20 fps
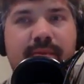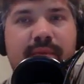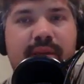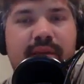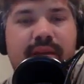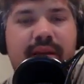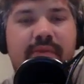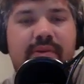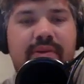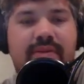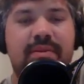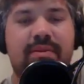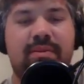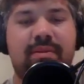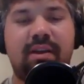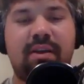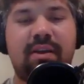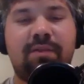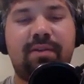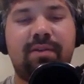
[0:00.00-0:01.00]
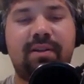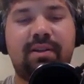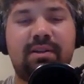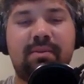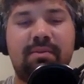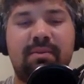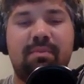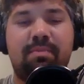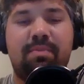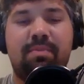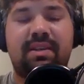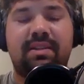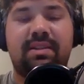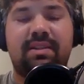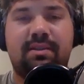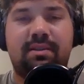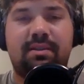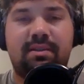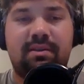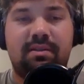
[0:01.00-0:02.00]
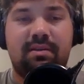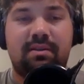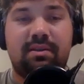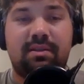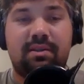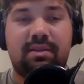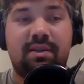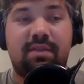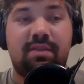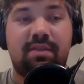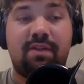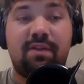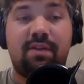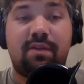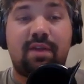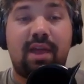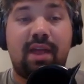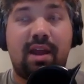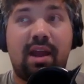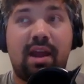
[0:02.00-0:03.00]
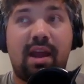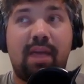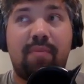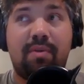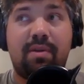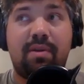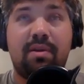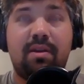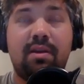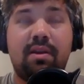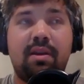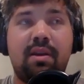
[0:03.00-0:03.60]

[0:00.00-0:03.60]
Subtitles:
was definitely some of the best stuff I've ever had happen.